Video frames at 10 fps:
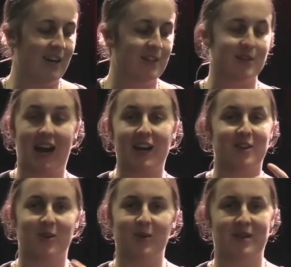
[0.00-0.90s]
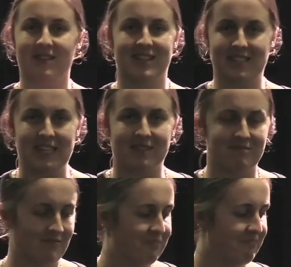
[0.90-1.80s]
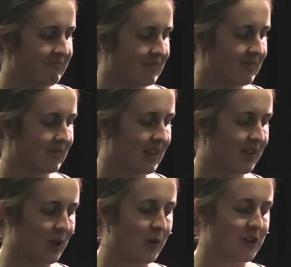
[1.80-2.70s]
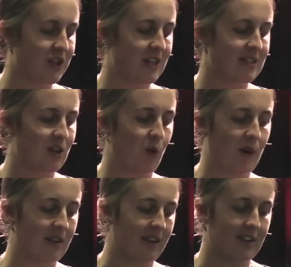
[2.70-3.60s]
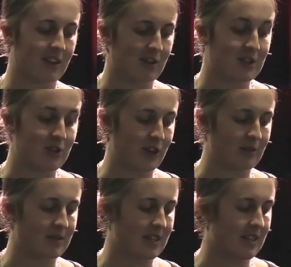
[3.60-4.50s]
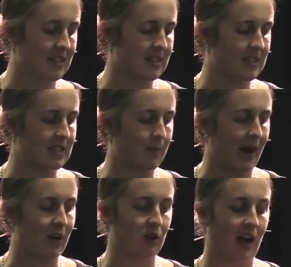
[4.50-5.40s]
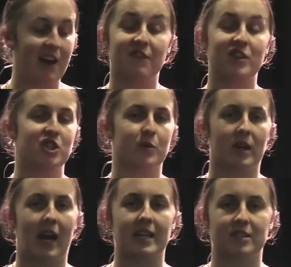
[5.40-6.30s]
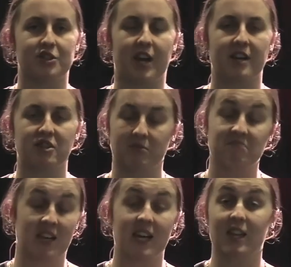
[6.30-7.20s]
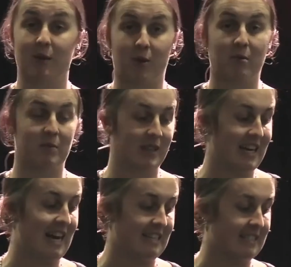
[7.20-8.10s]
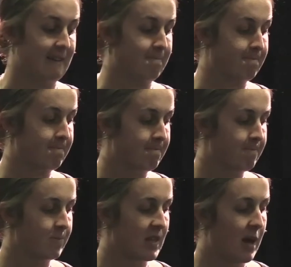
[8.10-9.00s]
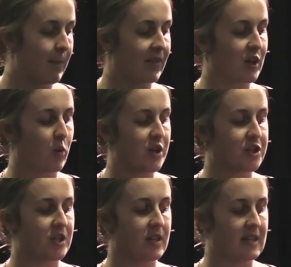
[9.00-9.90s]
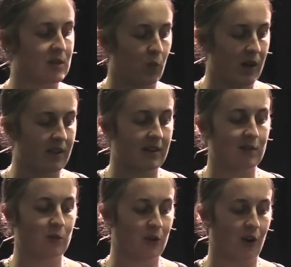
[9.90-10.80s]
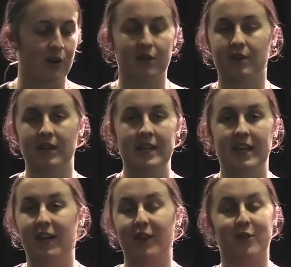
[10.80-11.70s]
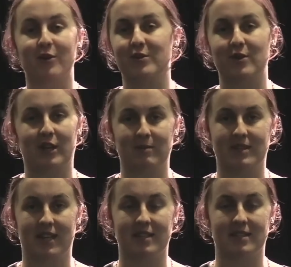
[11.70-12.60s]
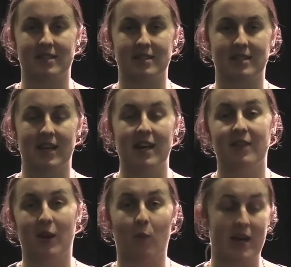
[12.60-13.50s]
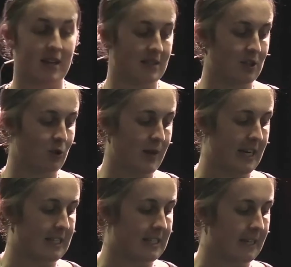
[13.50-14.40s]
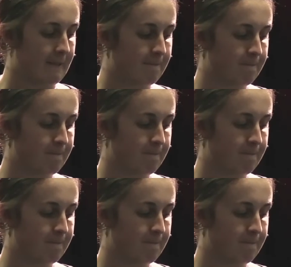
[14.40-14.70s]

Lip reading: So are you content? The question is not whether there are circumstances about your life that you would like to change. There probably are some. But the question is whether or not, in those circumstances, that we can still be content.